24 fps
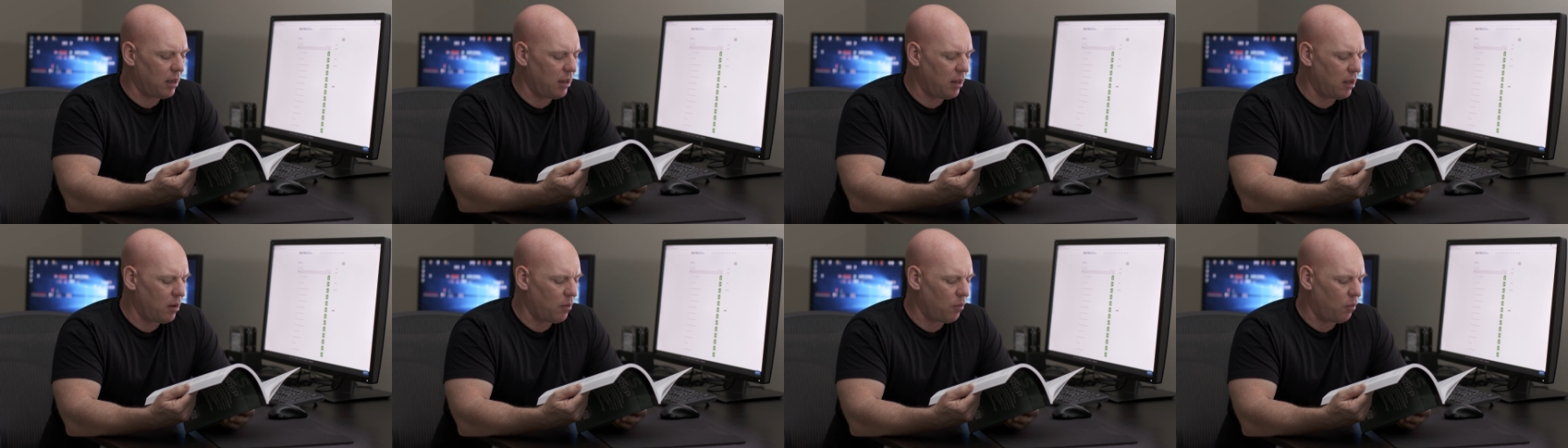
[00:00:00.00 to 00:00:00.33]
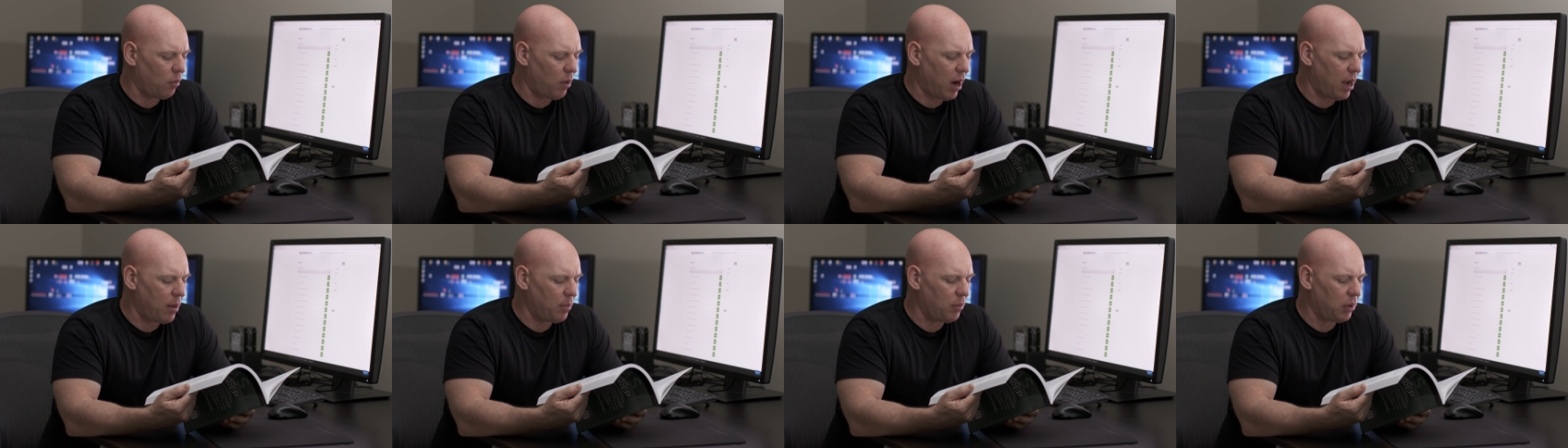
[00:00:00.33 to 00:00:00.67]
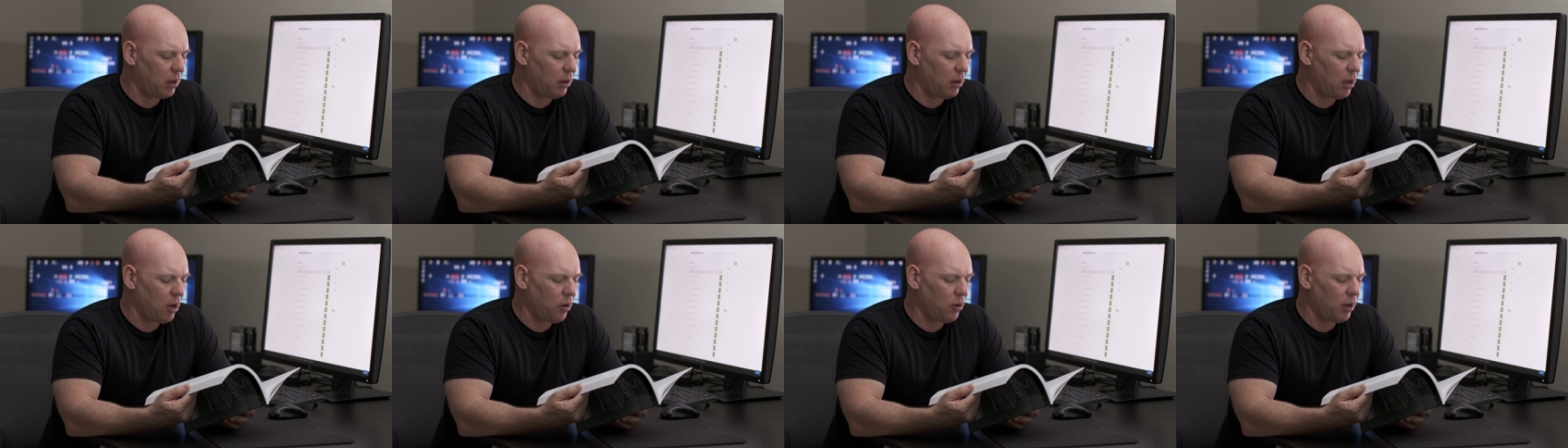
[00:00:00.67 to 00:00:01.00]
and then right
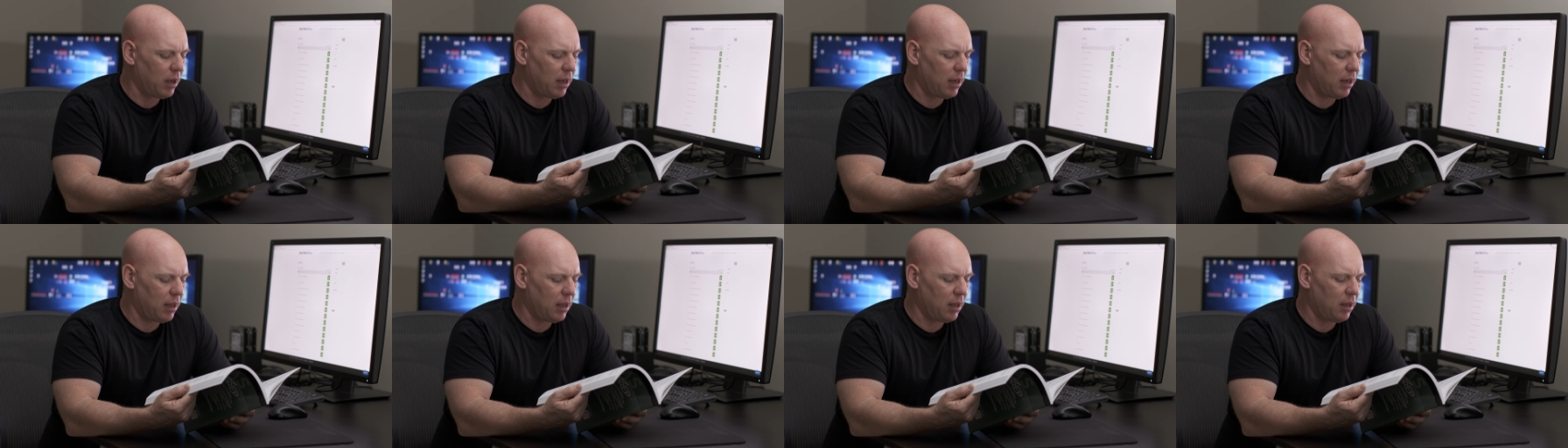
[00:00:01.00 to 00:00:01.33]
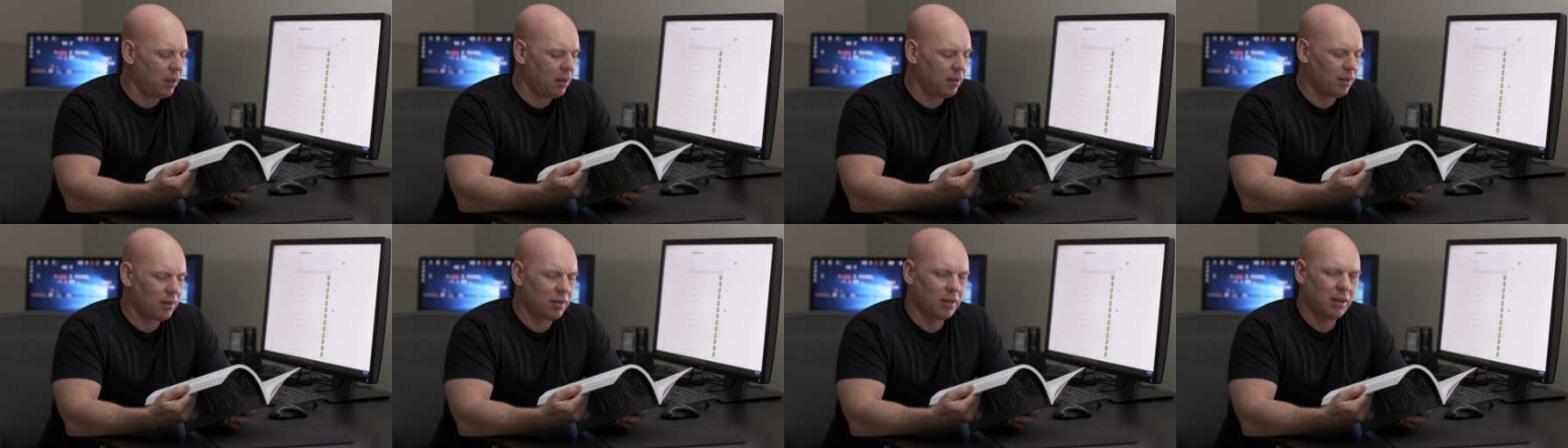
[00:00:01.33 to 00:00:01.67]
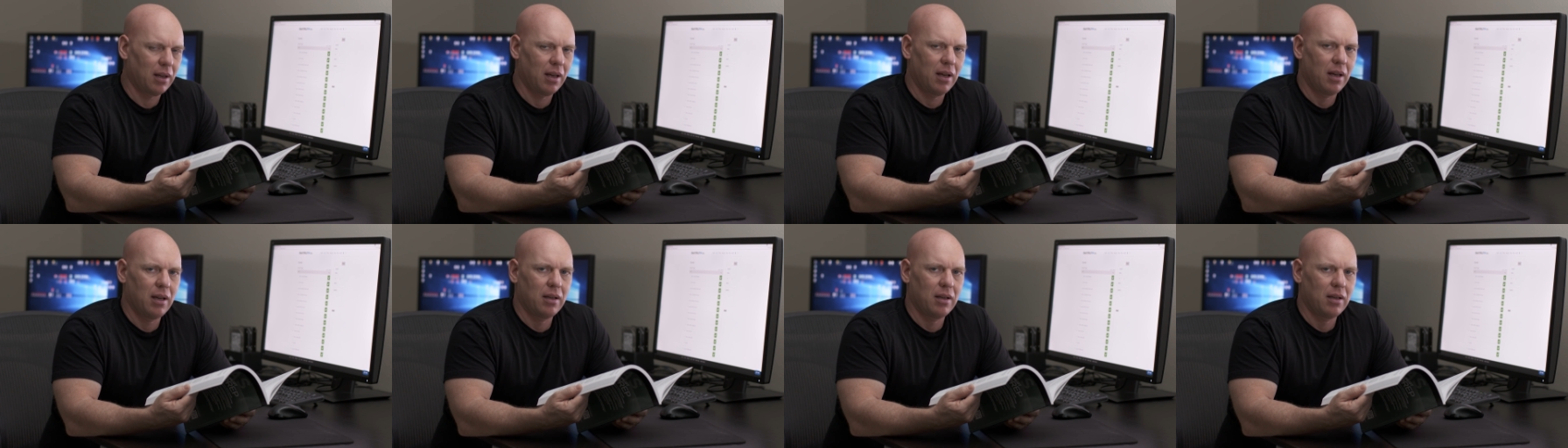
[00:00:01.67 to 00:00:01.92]
below it is